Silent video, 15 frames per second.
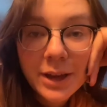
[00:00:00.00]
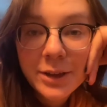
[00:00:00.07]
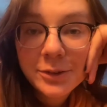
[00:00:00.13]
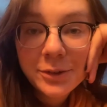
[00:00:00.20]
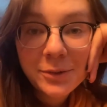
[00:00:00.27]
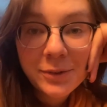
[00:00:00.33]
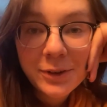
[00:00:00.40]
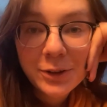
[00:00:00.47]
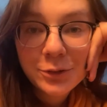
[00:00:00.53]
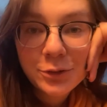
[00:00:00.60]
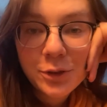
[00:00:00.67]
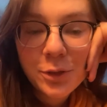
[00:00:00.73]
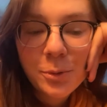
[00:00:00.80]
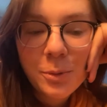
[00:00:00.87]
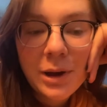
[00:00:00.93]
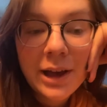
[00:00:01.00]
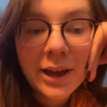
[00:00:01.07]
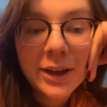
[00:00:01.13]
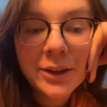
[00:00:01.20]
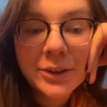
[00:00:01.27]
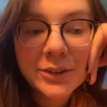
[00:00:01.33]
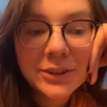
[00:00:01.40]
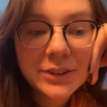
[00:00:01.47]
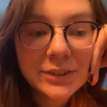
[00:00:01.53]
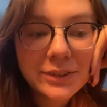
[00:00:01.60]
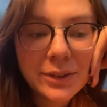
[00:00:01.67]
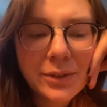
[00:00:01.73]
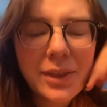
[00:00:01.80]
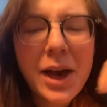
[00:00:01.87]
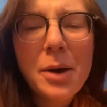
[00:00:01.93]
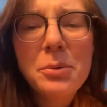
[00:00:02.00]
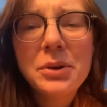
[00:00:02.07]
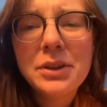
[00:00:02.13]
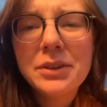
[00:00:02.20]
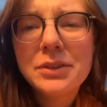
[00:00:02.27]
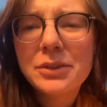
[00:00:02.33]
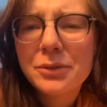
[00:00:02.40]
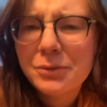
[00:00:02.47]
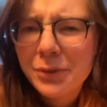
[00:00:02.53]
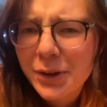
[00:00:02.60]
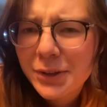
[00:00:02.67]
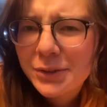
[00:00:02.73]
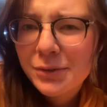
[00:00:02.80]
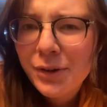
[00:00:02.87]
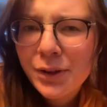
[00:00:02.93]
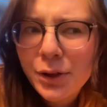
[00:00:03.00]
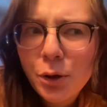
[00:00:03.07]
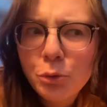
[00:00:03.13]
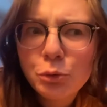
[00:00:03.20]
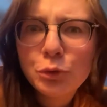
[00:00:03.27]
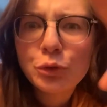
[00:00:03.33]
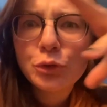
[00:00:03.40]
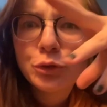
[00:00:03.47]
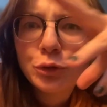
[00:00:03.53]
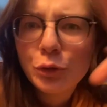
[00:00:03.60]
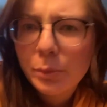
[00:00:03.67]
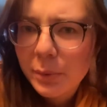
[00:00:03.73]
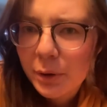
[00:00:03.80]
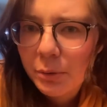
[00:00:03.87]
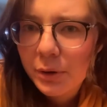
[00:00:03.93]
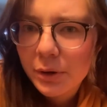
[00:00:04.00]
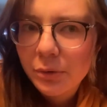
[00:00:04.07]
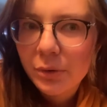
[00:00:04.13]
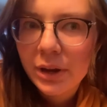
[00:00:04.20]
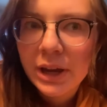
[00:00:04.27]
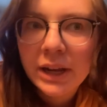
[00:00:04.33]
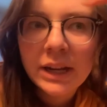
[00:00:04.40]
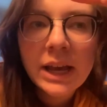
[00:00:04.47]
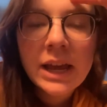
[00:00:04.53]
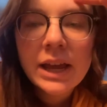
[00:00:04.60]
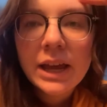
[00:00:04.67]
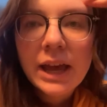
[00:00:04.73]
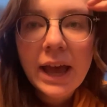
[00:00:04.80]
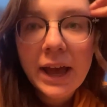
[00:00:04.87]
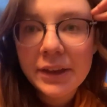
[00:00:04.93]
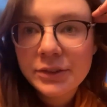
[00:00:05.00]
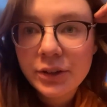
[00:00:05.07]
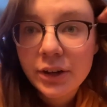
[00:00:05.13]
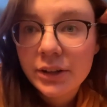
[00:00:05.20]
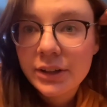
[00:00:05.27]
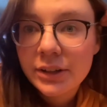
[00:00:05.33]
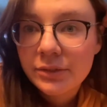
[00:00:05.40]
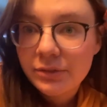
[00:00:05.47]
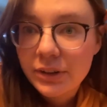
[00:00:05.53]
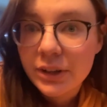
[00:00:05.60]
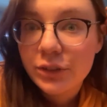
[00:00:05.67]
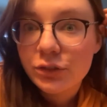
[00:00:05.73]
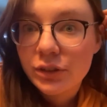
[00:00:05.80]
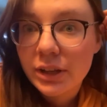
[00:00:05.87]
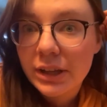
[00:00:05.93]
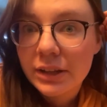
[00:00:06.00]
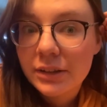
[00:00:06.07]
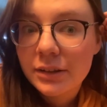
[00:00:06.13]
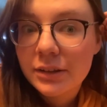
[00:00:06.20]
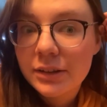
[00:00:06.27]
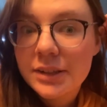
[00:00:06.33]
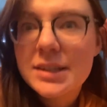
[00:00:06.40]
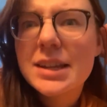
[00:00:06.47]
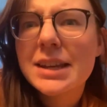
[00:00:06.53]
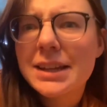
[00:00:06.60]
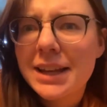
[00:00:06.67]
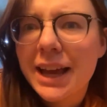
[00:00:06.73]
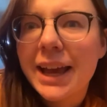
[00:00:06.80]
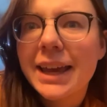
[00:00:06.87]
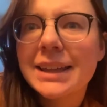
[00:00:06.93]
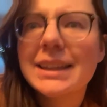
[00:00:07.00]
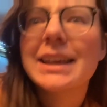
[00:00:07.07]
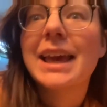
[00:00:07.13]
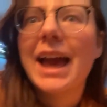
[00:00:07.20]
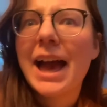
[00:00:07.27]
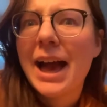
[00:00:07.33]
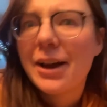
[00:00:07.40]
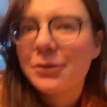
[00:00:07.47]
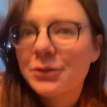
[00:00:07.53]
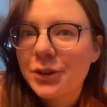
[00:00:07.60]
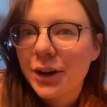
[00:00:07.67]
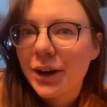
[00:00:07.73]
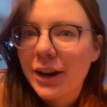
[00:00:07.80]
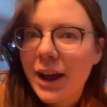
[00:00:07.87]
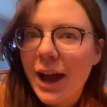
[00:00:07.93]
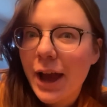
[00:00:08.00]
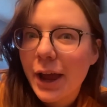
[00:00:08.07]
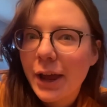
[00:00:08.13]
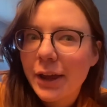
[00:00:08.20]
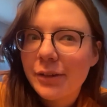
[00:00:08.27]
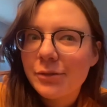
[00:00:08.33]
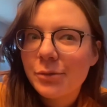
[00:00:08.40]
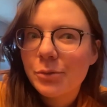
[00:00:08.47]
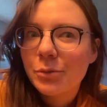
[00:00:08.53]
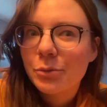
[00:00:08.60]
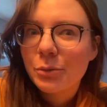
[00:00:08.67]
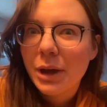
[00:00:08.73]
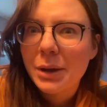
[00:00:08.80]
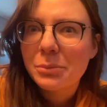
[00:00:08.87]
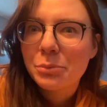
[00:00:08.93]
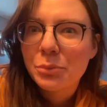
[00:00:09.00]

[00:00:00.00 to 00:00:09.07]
I just finished The Wild. So that was, first of all, a super quick read. I started and finished it tonight, like after I read